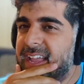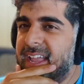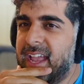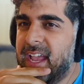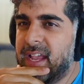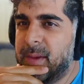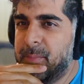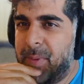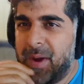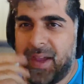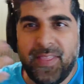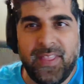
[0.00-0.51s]

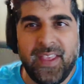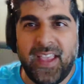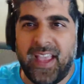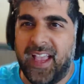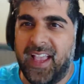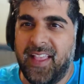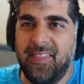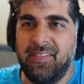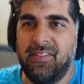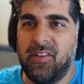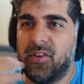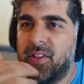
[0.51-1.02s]
And by the
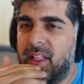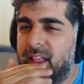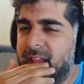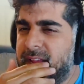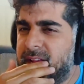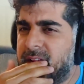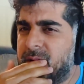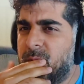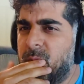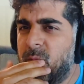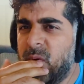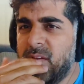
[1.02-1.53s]
end, they're
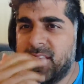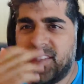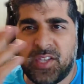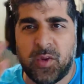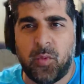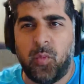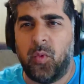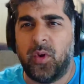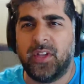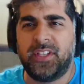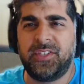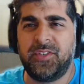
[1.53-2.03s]
like, wait, so
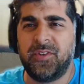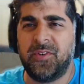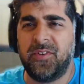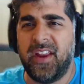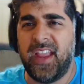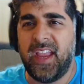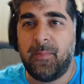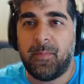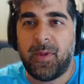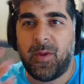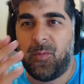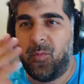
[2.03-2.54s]
what's your
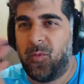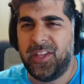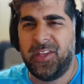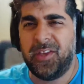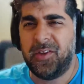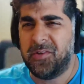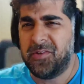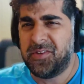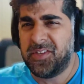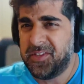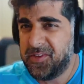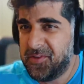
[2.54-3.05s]
name and what do
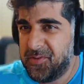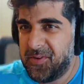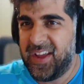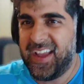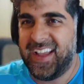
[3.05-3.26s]
you do?